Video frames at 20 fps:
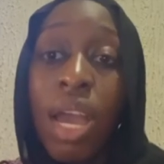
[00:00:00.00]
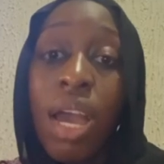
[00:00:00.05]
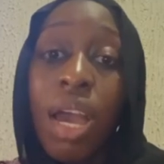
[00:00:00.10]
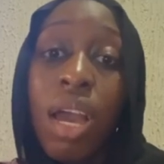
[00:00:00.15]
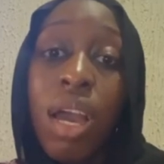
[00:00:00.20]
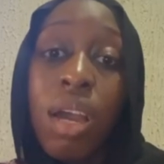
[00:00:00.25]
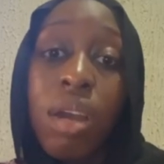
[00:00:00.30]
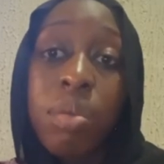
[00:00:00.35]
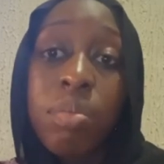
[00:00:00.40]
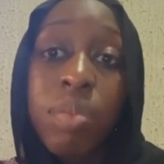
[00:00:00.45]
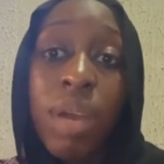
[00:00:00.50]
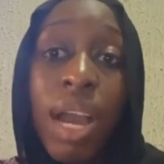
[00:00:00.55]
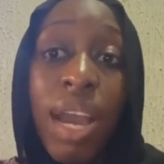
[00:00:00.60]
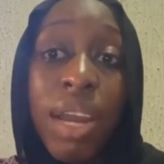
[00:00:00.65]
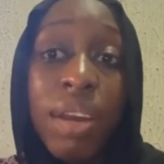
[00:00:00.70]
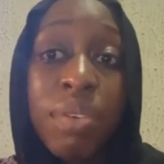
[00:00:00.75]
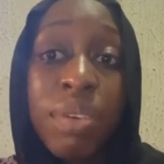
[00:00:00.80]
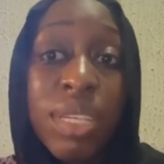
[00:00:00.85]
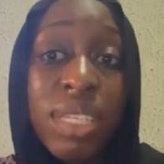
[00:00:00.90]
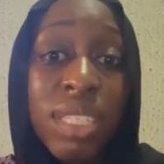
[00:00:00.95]

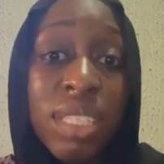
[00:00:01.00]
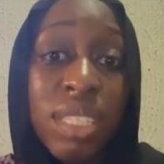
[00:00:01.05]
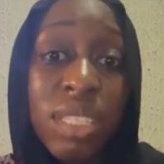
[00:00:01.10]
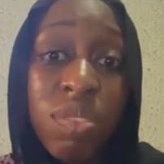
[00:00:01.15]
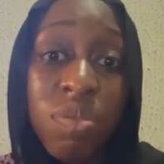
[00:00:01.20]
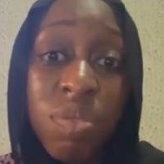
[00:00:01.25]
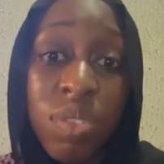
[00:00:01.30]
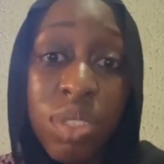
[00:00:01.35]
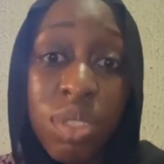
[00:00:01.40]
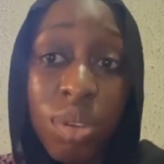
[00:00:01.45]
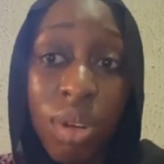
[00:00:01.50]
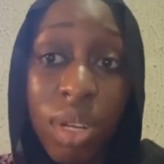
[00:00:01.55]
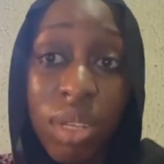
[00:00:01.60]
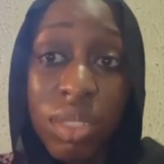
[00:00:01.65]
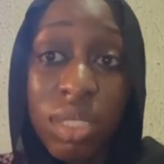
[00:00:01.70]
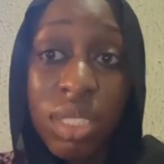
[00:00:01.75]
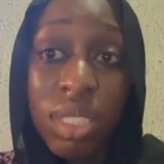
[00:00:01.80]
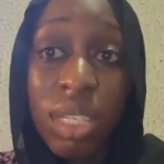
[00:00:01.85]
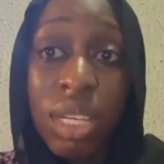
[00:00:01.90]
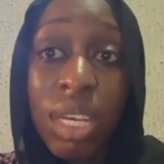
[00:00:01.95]
high risk
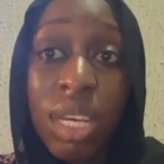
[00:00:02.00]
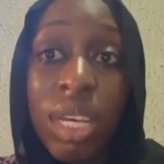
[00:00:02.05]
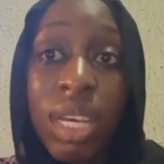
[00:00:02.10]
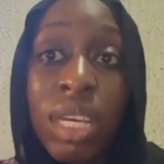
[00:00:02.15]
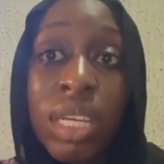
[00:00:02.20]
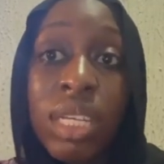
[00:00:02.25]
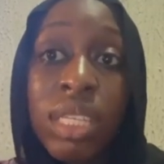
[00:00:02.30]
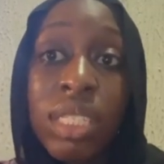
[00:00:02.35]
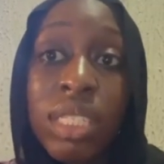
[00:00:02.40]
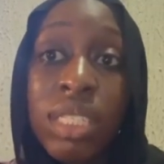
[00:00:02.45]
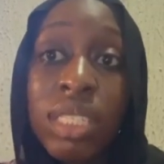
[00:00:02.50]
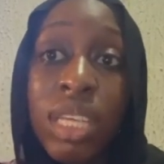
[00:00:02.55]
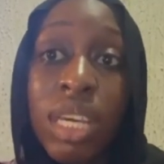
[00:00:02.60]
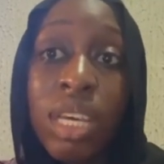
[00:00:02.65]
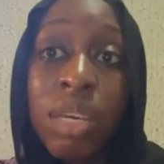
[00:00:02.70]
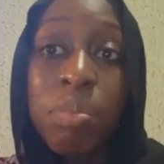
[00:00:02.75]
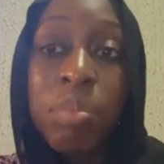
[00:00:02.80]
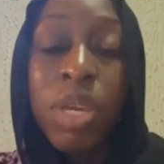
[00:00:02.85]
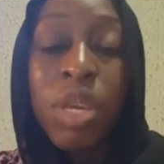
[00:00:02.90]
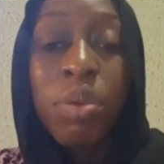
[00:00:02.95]
individuals,
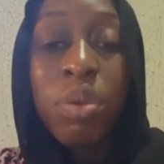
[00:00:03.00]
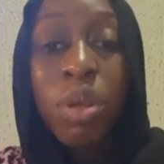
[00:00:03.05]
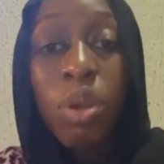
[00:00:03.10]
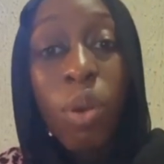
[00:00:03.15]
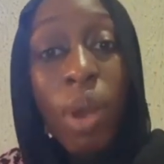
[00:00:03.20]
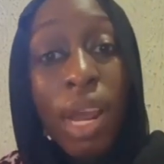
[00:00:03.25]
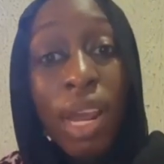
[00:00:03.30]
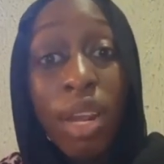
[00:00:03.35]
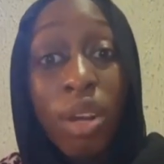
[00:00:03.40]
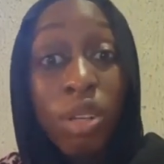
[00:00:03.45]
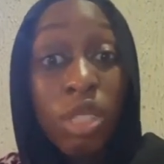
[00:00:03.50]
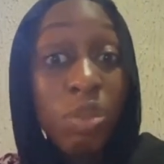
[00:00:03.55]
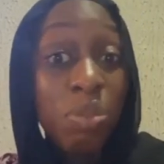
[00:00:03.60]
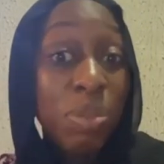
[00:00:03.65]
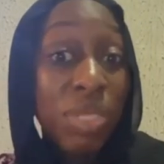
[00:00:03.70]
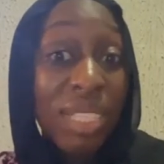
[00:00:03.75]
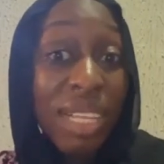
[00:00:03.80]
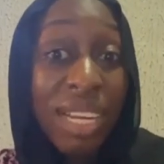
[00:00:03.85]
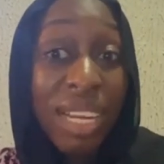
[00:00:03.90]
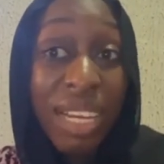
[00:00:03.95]
they may require
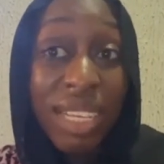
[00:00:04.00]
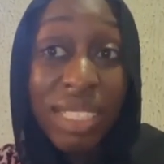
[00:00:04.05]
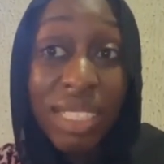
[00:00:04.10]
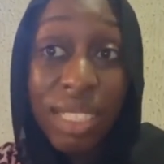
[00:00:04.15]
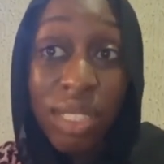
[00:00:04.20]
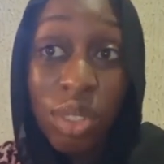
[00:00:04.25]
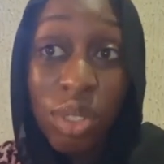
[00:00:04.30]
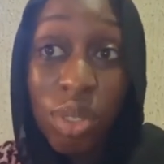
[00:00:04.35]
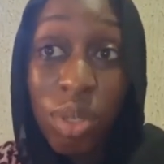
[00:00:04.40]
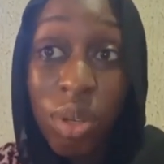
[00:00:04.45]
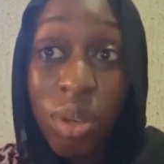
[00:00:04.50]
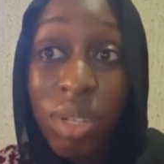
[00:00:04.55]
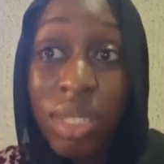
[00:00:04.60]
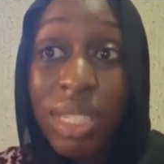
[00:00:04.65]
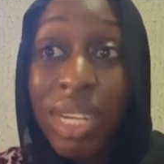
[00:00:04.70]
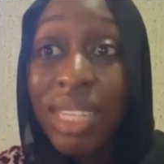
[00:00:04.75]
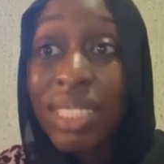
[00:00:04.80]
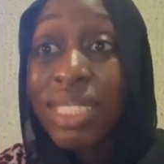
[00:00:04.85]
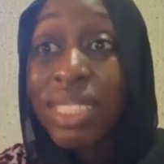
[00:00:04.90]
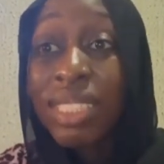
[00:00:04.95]

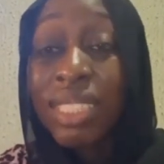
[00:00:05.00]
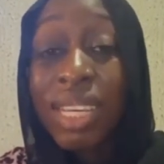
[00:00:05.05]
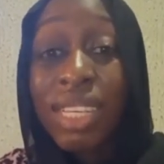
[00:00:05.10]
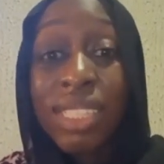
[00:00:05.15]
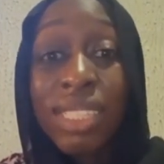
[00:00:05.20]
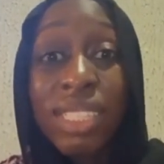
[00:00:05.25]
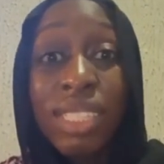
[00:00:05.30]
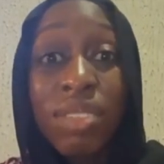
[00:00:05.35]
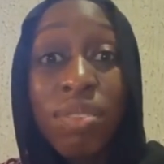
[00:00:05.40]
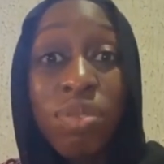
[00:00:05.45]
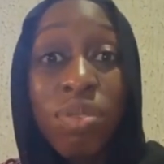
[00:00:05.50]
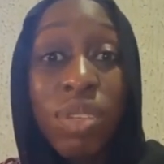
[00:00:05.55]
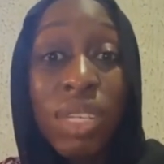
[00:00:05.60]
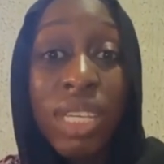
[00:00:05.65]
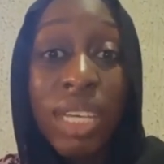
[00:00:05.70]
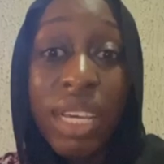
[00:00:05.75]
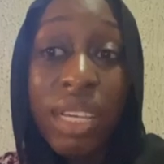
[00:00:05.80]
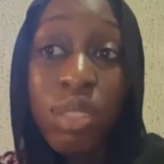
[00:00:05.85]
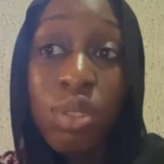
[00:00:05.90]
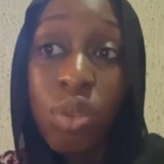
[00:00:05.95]
hospitalization and intensive
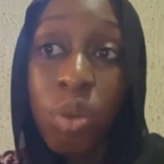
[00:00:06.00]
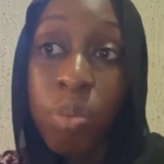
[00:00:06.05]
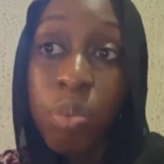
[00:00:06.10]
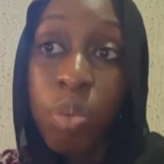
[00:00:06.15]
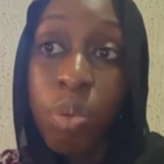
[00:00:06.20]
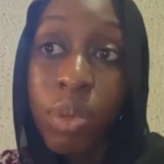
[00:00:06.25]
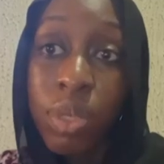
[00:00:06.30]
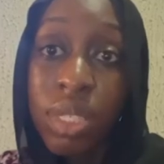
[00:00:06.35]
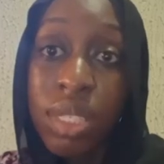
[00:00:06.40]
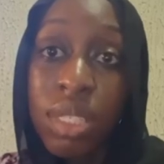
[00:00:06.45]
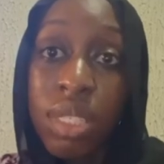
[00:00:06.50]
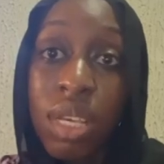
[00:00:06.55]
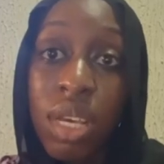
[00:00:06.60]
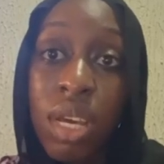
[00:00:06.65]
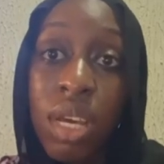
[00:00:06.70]
care support.